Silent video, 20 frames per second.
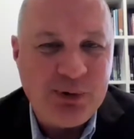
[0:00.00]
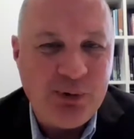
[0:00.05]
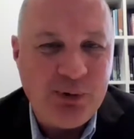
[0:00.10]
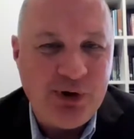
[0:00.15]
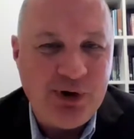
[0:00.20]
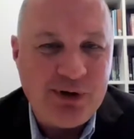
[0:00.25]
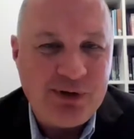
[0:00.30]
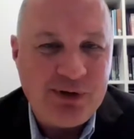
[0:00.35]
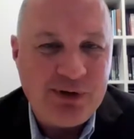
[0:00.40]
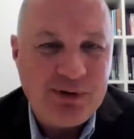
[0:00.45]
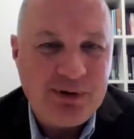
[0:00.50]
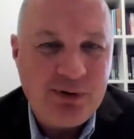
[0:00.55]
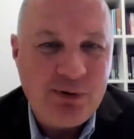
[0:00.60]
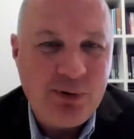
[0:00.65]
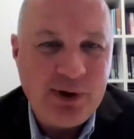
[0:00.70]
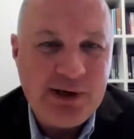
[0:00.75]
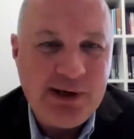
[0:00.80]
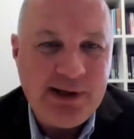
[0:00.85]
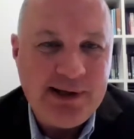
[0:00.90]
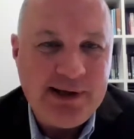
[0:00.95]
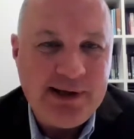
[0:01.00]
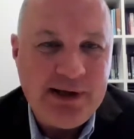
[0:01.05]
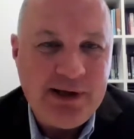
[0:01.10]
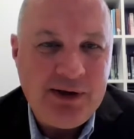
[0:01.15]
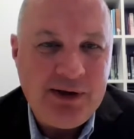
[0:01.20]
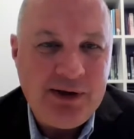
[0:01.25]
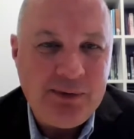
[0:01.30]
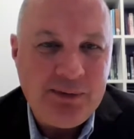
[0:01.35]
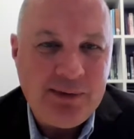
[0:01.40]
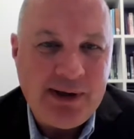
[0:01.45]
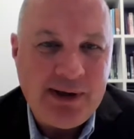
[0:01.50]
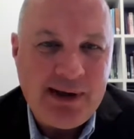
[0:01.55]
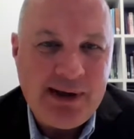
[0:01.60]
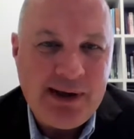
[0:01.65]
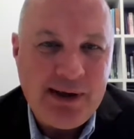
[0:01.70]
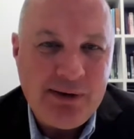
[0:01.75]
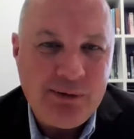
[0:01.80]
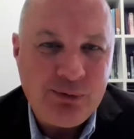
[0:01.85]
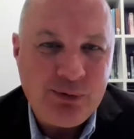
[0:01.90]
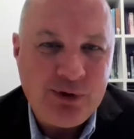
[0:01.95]
be worth quickly
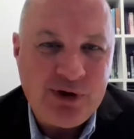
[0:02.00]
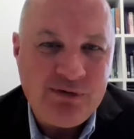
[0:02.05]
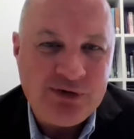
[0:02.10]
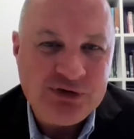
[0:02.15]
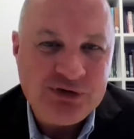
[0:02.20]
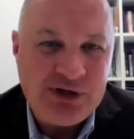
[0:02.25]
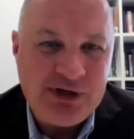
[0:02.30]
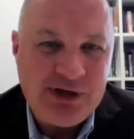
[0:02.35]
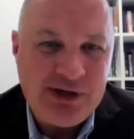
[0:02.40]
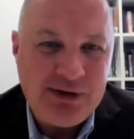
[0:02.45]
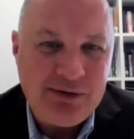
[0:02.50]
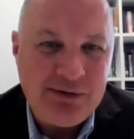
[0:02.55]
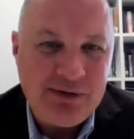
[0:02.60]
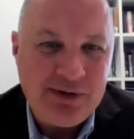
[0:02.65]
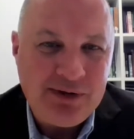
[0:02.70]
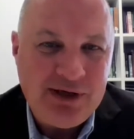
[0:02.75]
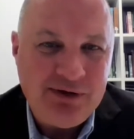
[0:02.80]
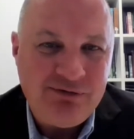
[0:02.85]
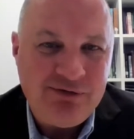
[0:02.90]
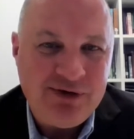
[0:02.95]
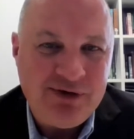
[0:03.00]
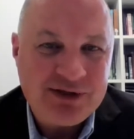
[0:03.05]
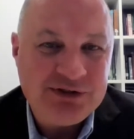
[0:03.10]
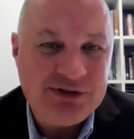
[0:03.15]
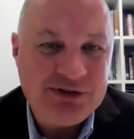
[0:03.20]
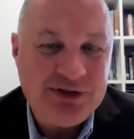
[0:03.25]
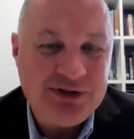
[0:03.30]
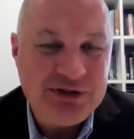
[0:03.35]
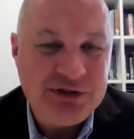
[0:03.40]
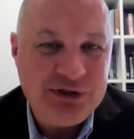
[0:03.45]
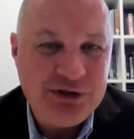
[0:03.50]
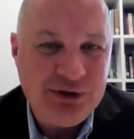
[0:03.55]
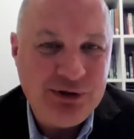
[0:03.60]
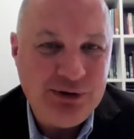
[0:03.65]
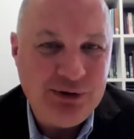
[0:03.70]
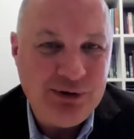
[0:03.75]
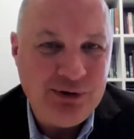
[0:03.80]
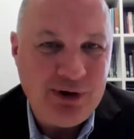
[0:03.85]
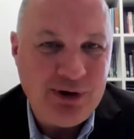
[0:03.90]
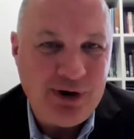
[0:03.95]
revisiting the vexed
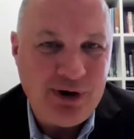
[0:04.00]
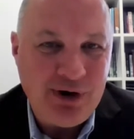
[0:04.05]
issue